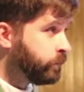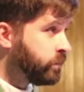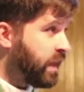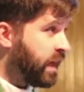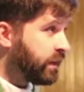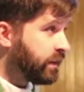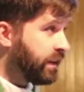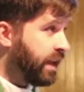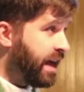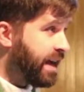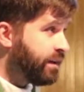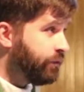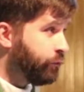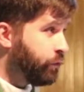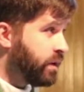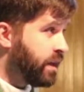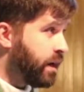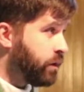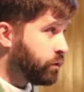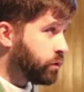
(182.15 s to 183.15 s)
that
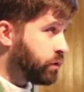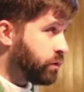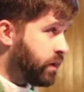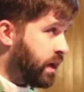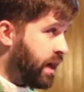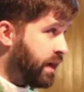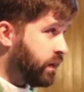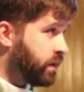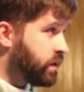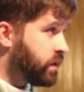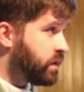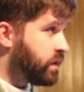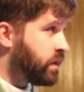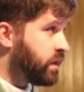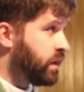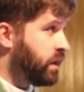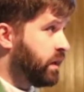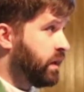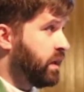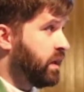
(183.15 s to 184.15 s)
life without Christ
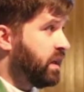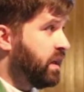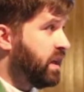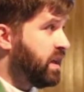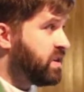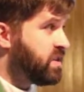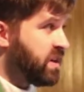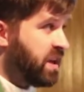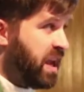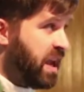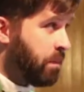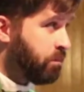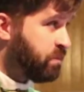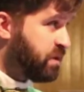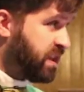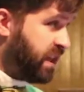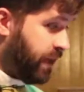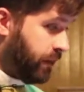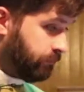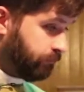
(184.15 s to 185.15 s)
is
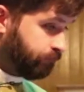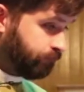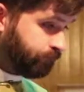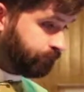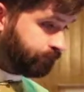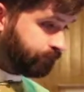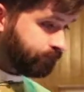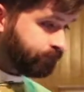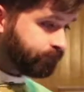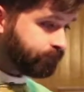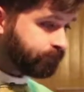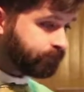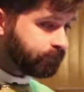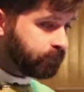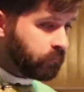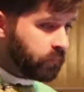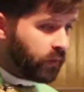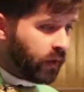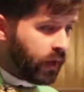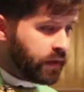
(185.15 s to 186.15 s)
empty,
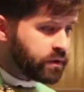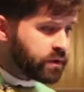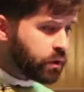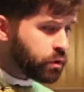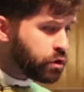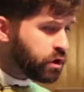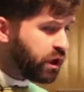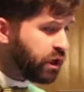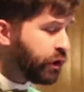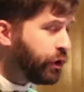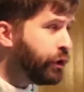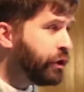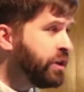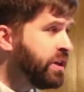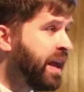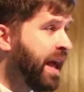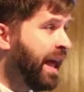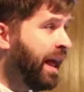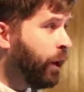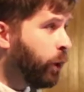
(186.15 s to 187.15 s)
and so she
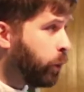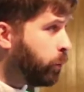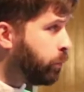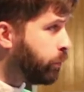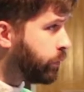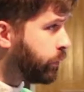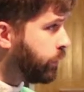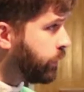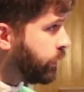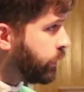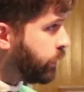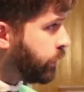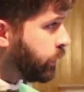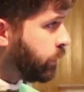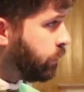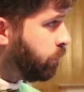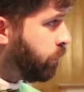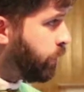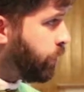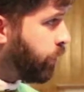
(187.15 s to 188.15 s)
couldn't help
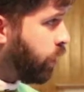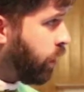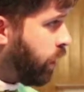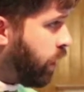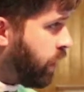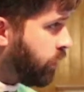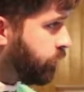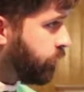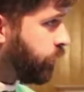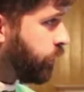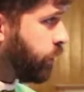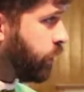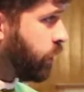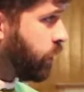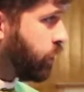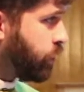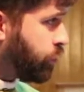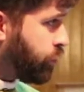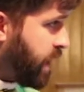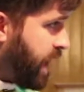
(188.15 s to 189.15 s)
but
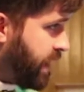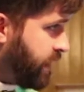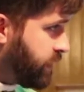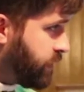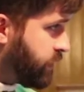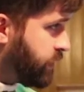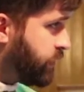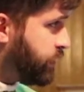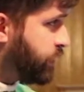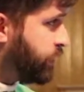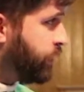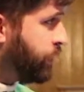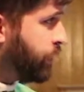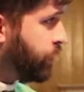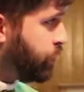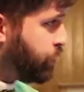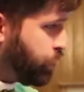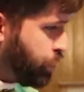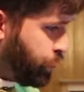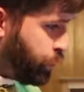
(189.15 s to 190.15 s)
offer
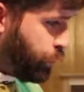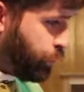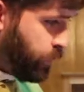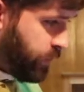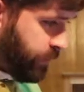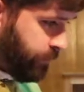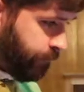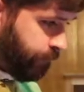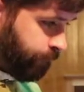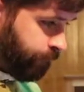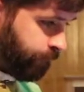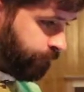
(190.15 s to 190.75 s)
Christ to him.